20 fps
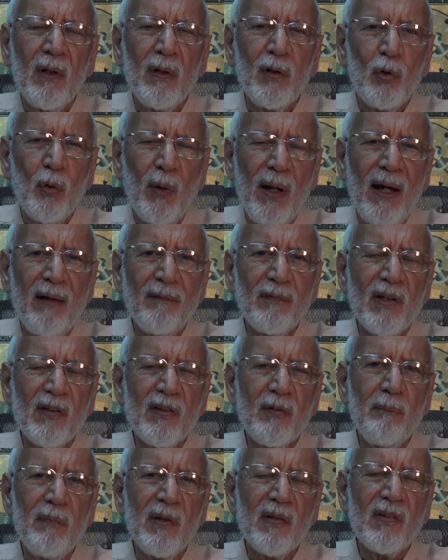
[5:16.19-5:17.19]
You have
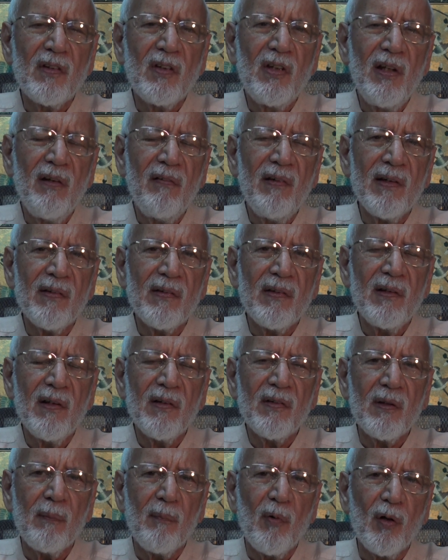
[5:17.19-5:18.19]
this
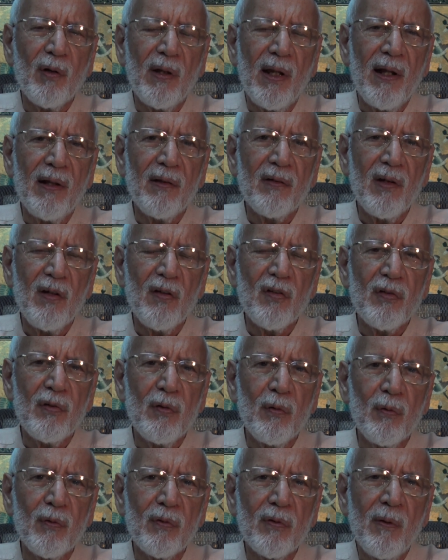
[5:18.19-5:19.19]
mysteriousness about health
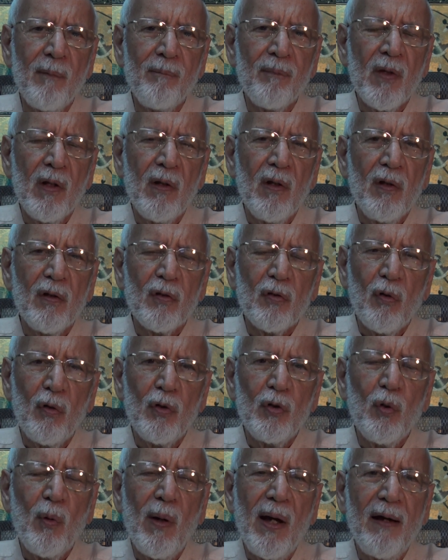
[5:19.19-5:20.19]
issues, so
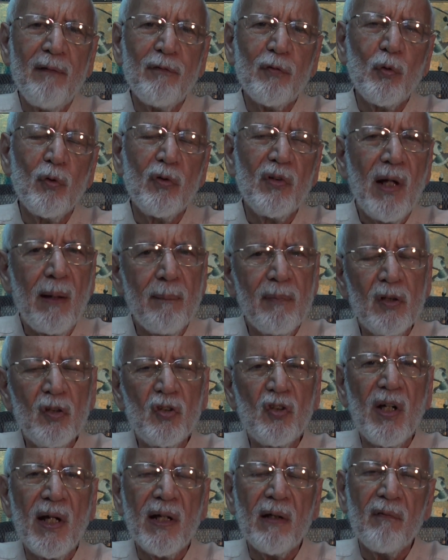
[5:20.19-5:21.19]
you have to double
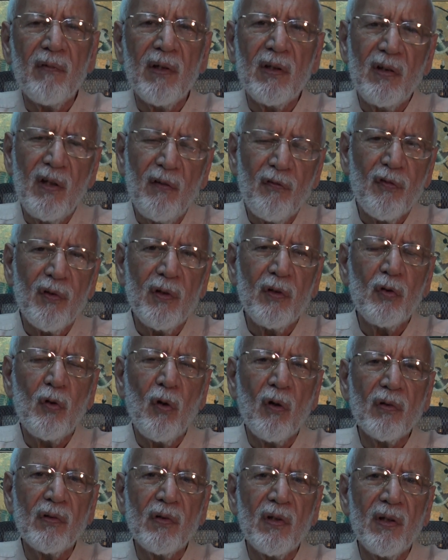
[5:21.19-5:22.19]
check with different
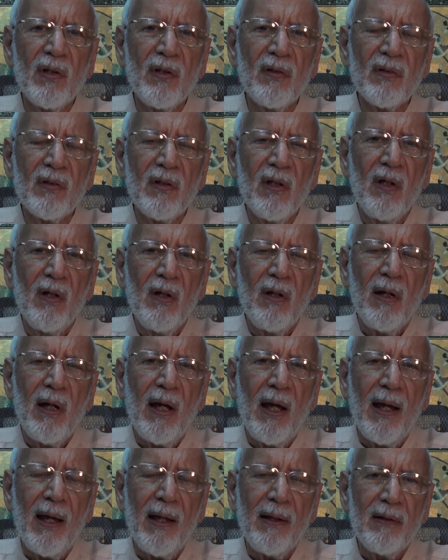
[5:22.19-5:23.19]
doctors,
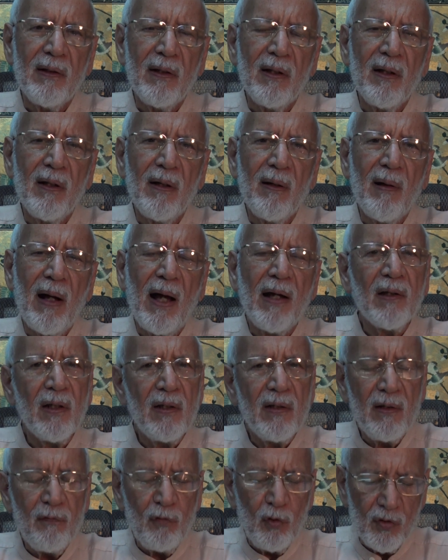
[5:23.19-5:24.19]
and I
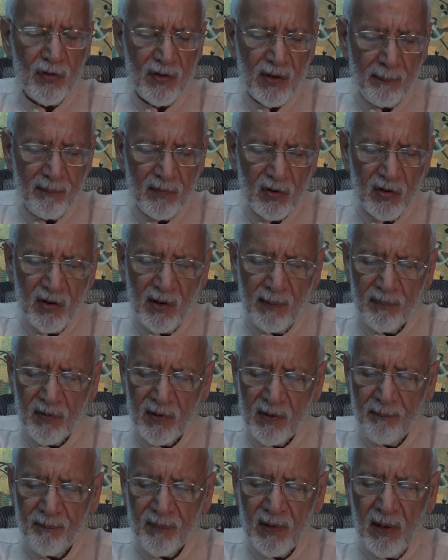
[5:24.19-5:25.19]
can give you some
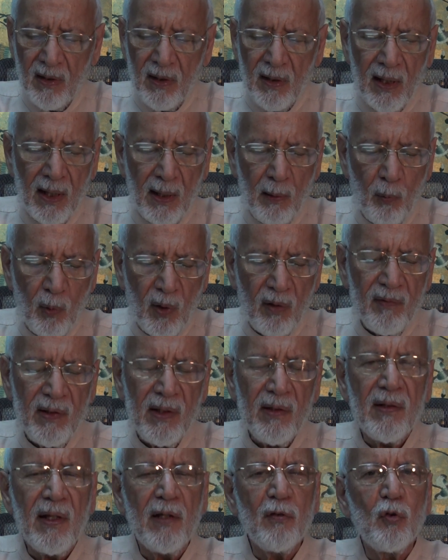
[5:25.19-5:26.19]
tips. I
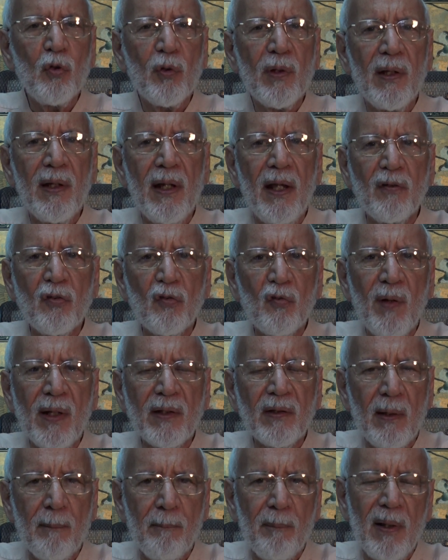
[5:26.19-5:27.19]
worry that you can
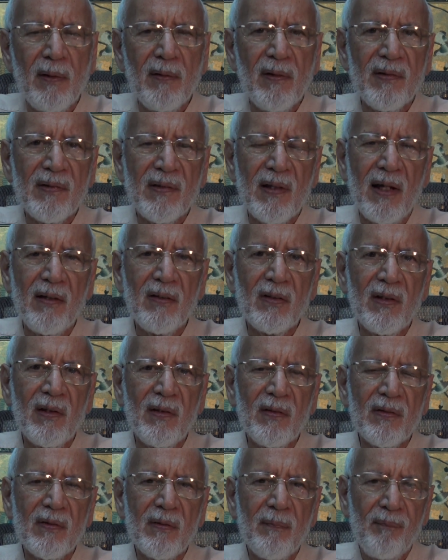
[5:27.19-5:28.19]
attract
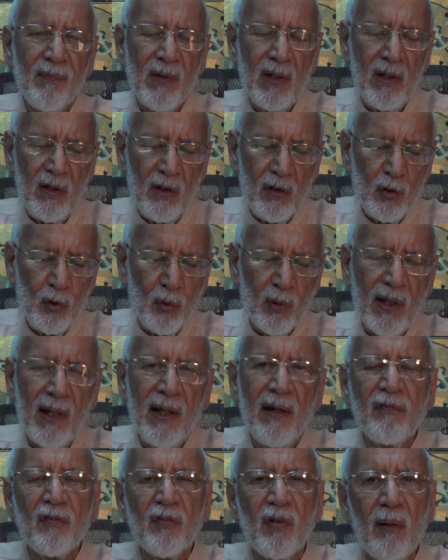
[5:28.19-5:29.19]
appendicitis, you
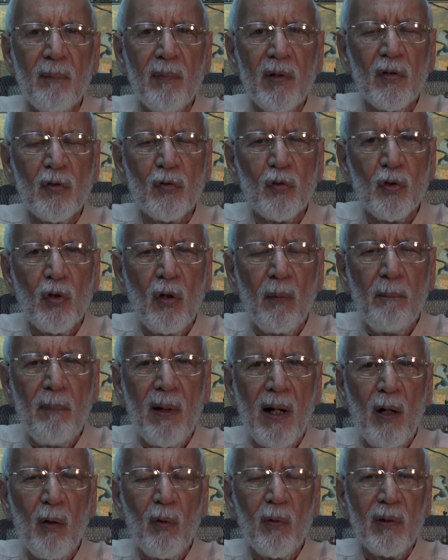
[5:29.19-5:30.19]
can have trouble to your
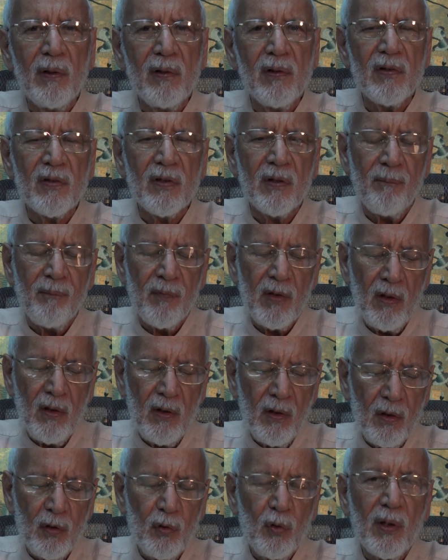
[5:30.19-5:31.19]
bowels,
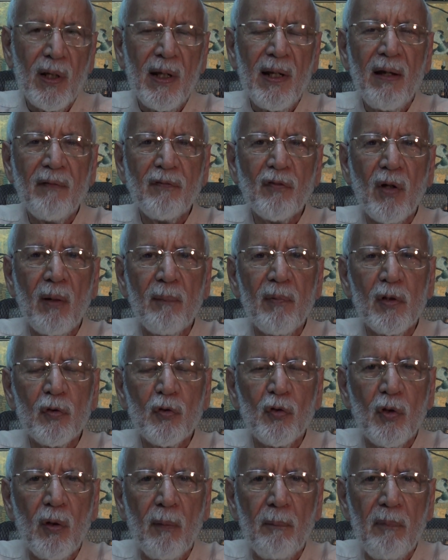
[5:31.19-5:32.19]
you can have trouble
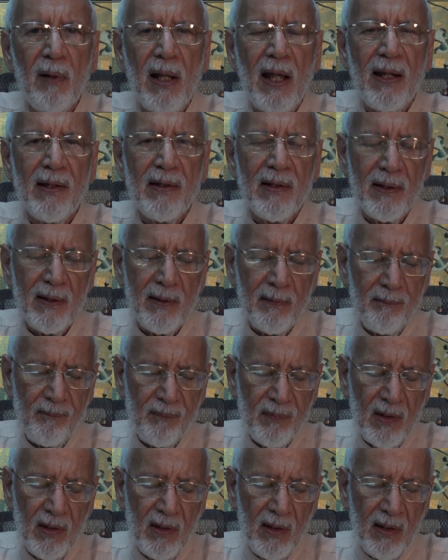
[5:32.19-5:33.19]
to your bladder,
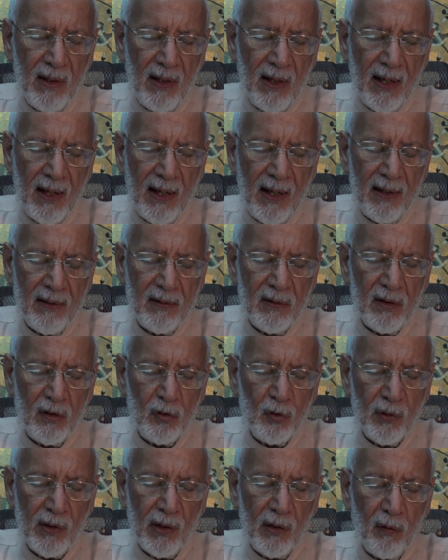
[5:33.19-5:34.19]
and
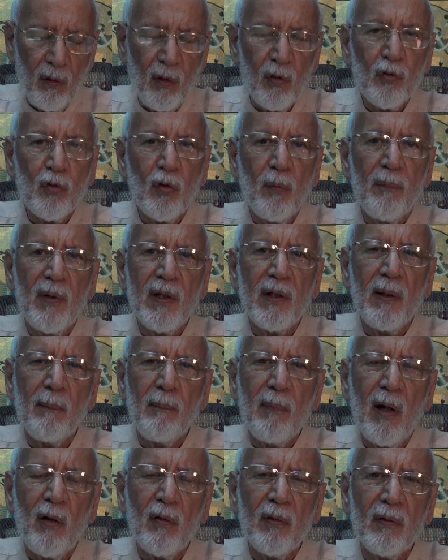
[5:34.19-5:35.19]
you can also bring
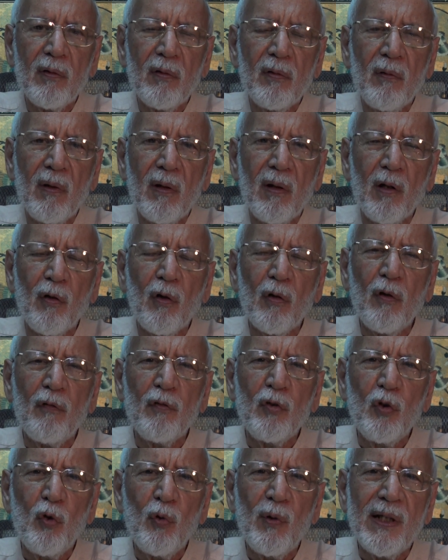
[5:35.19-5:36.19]
about a lot
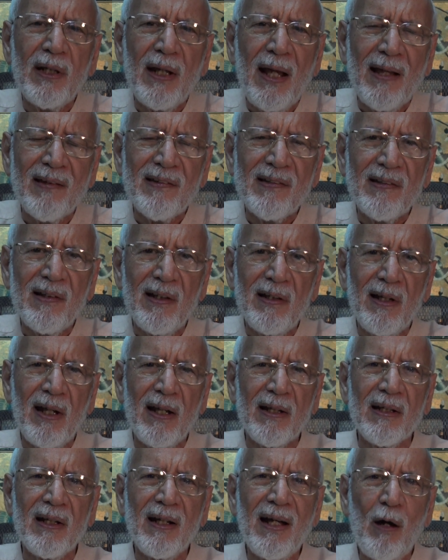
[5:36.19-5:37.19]
of uric acid
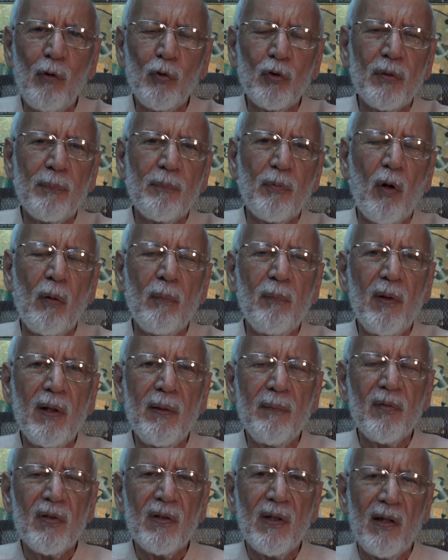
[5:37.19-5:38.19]
and gout
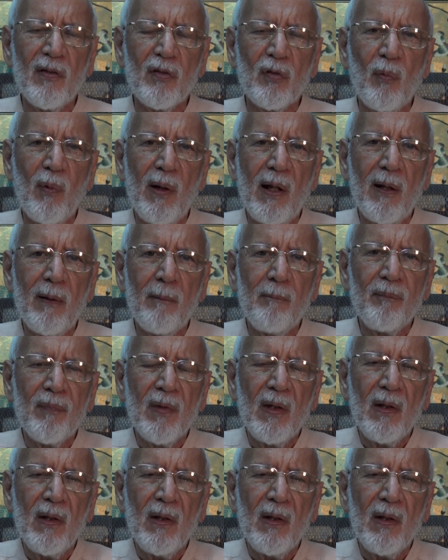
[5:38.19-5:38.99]
problems as well.